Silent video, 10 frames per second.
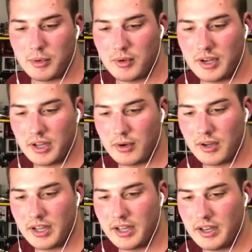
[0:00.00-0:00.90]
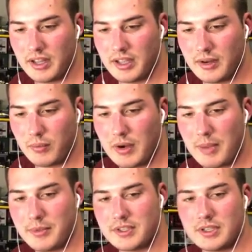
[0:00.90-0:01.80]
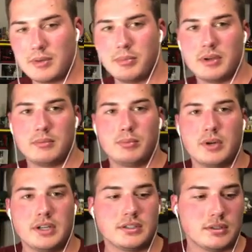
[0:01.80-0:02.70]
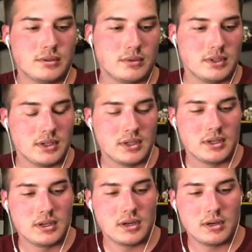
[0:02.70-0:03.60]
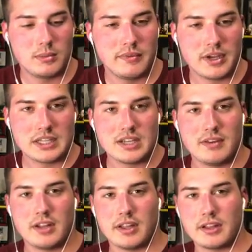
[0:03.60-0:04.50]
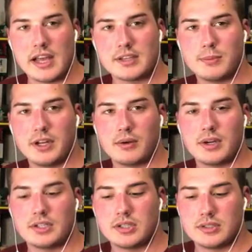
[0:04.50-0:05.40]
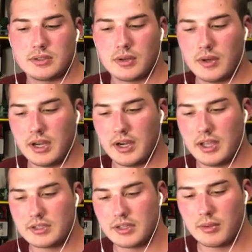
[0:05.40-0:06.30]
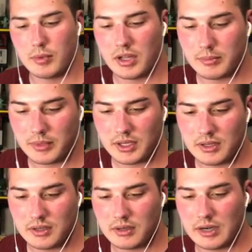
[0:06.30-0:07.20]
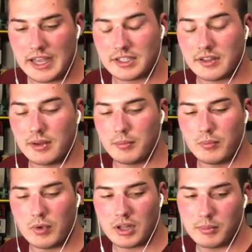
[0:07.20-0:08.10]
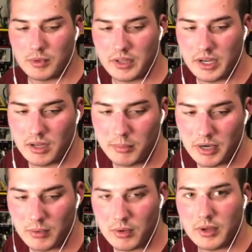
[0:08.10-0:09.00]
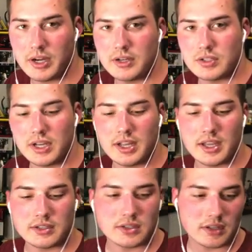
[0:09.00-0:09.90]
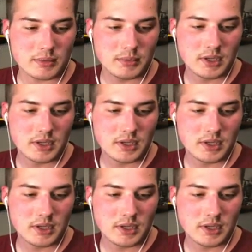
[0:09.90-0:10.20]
going to go ahead and wrap this up pretty soon. If you guys have any like last minute questions, go ahead and answer them while I'm or ask them while I'm cleaning up, and I'll go ahead and try to answer them